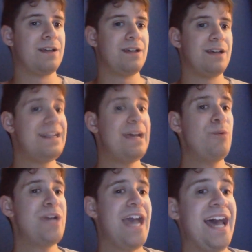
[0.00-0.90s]
And then
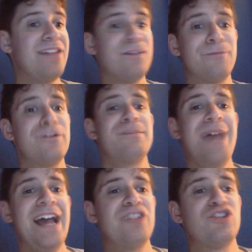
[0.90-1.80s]
we had the first
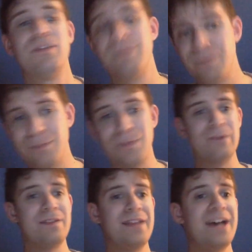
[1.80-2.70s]
match of
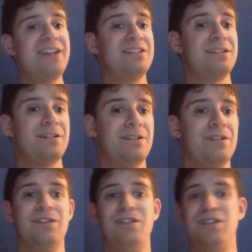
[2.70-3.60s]
the night
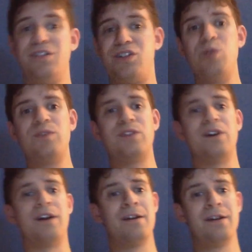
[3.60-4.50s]
Gunther
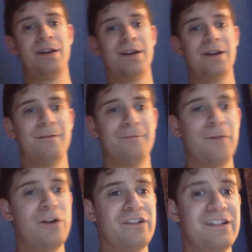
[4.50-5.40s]

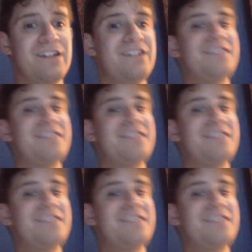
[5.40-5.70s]
versus